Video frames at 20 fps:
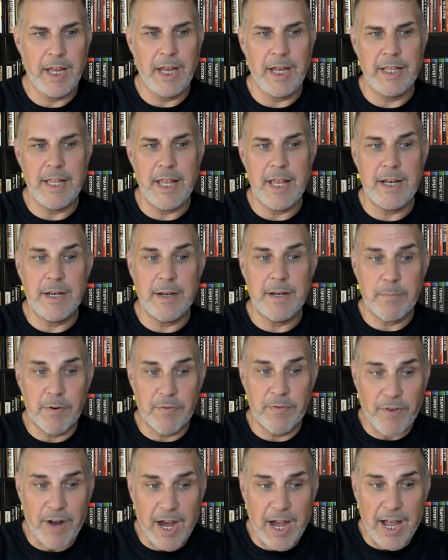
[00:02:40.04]
And then
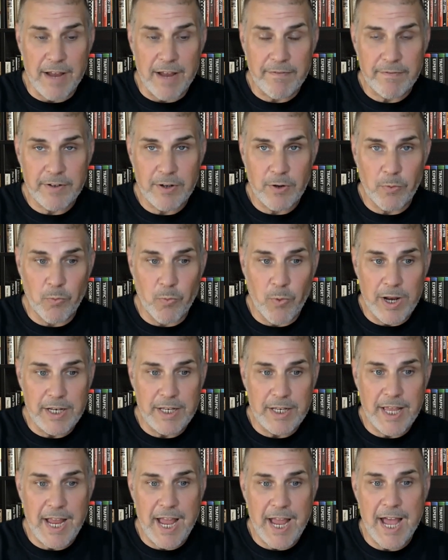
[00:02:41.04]
number five,
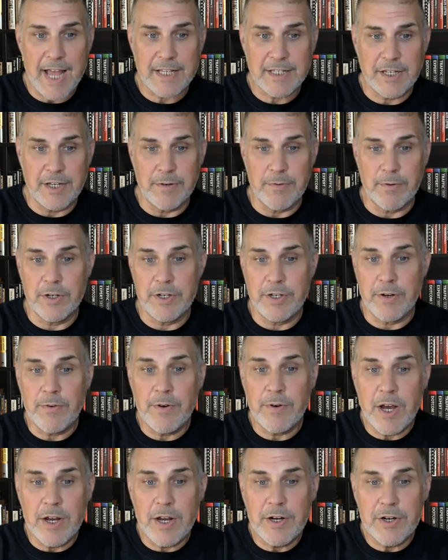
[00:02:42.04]
when they ask you or
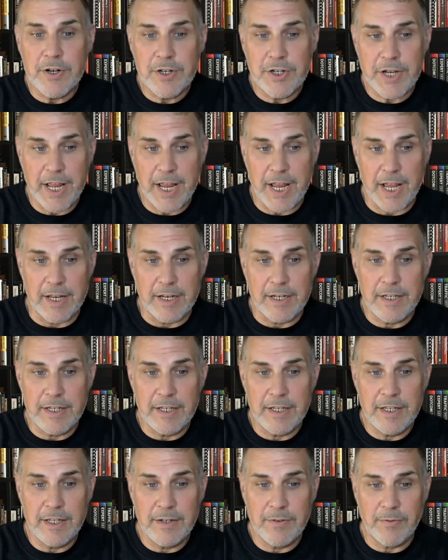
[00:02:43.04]
don't understand,
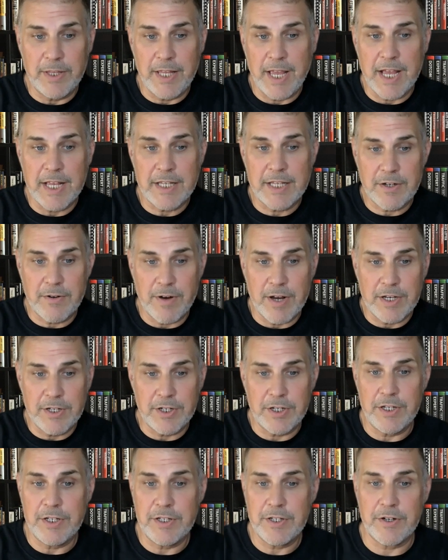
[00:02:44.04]
when they ask
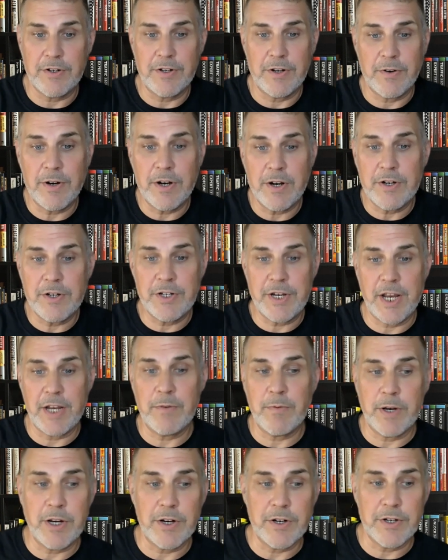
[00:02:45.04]
questions or don't understand
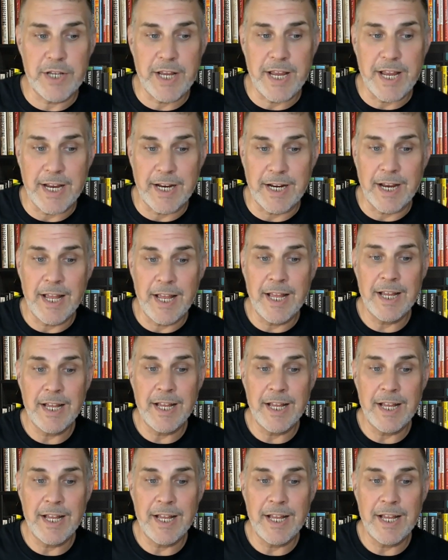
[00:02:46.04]
what you're saying,